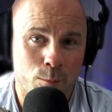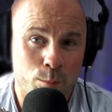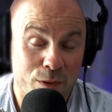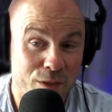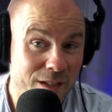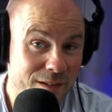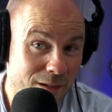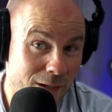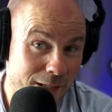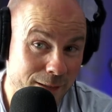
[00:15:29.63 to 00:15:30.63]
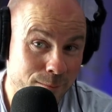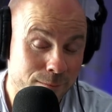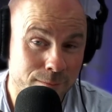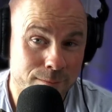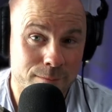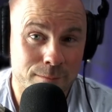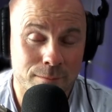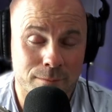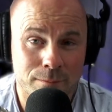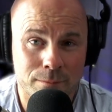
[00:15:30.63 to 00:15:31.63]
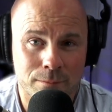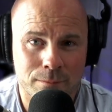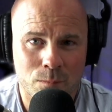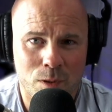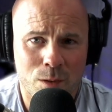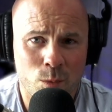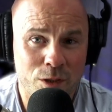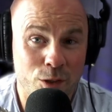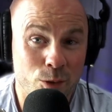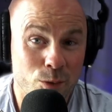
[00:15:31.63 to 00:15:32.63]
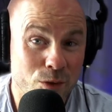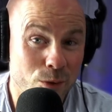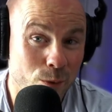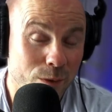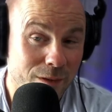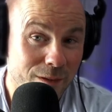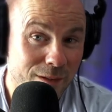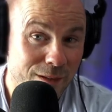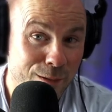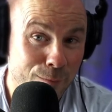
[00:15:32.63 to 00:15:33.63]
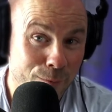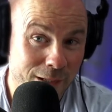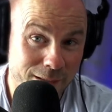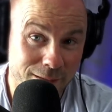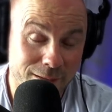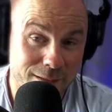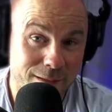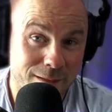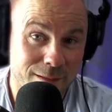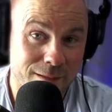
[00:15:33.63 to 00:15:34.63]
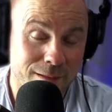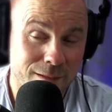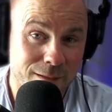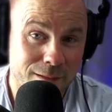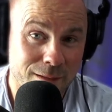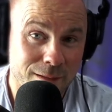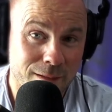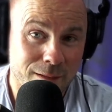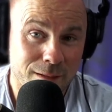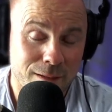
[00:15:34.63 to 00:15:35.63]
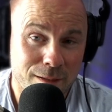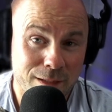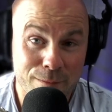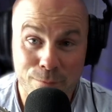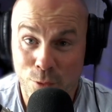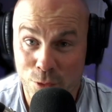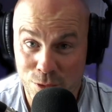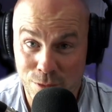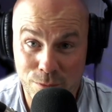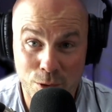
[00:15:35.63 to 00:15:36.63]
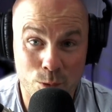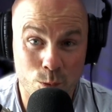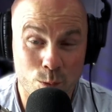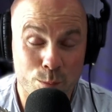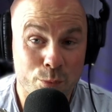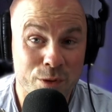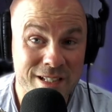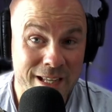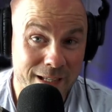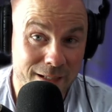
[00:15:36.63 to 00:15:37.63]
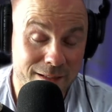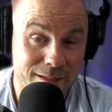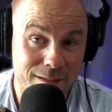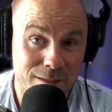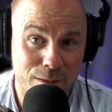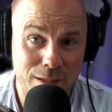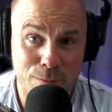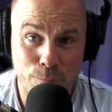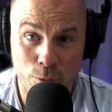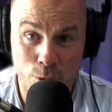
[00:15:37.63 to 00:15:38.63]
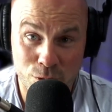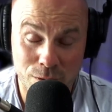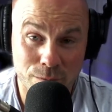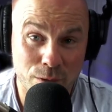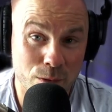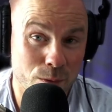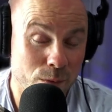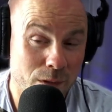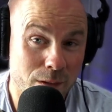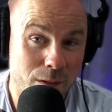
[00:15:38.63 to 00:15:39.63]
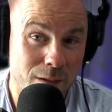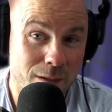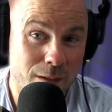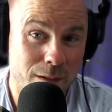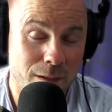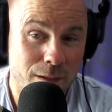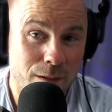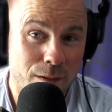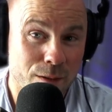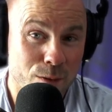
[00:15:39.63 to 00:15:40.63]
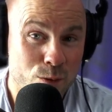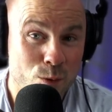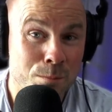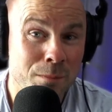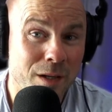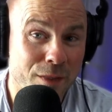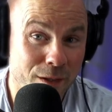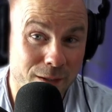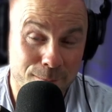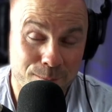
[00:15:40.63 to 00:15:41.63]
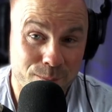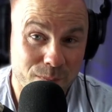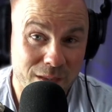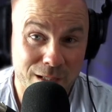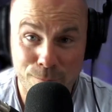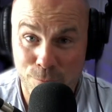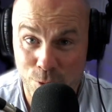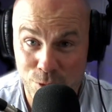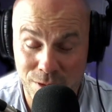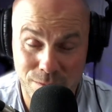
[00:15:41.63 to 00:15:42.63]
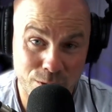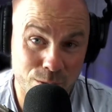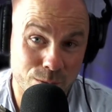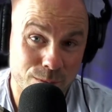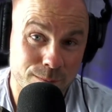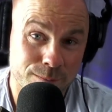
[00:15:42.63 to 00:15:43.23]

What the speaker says: But this time, I want you to defend that version of you, protect that version of you, to mother that version of you.